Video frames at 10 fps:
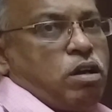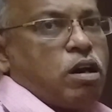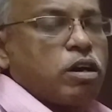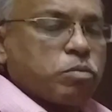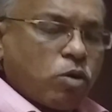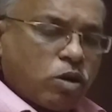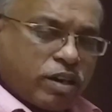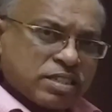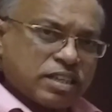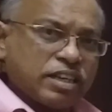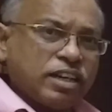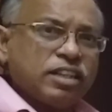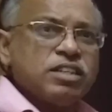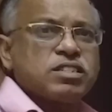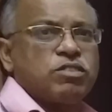or mod x greater
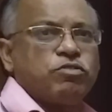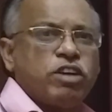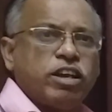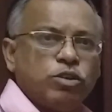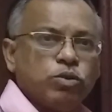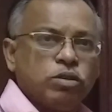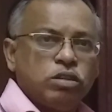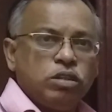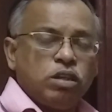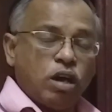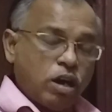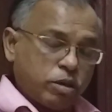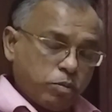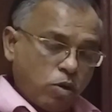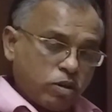than some value,
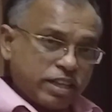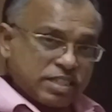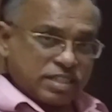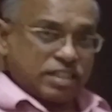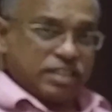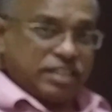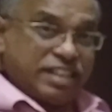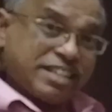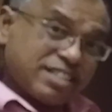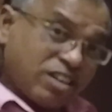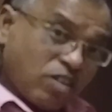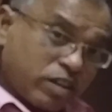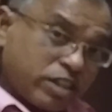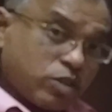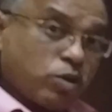or mod x less than or
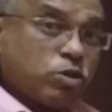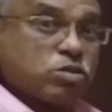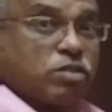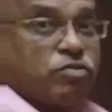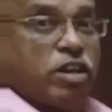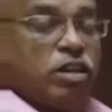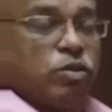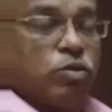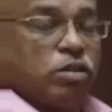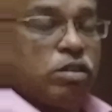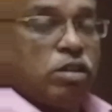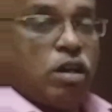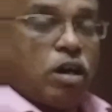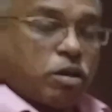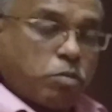equal to some value,
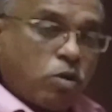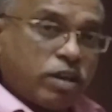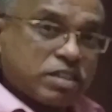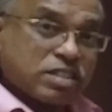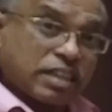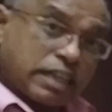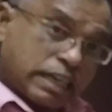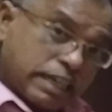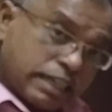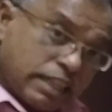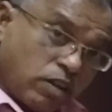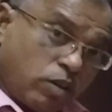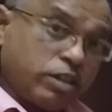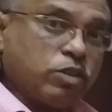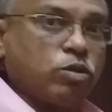or mod x greater than
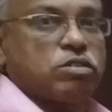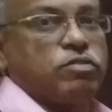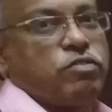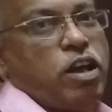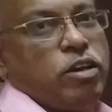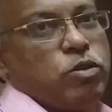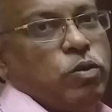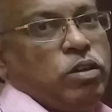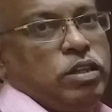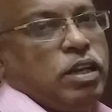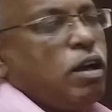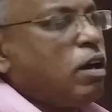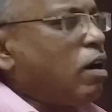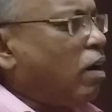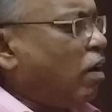or equal to some value.
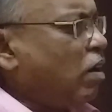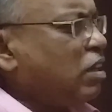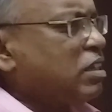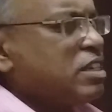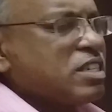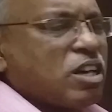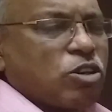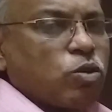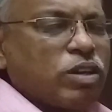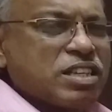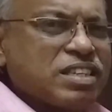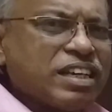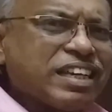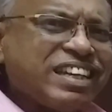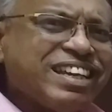All these are known as
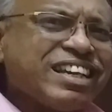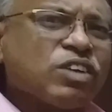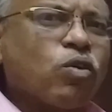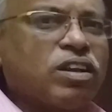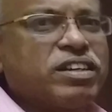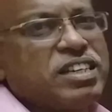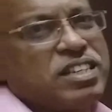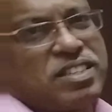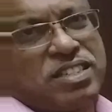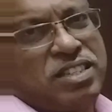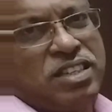the inequalities.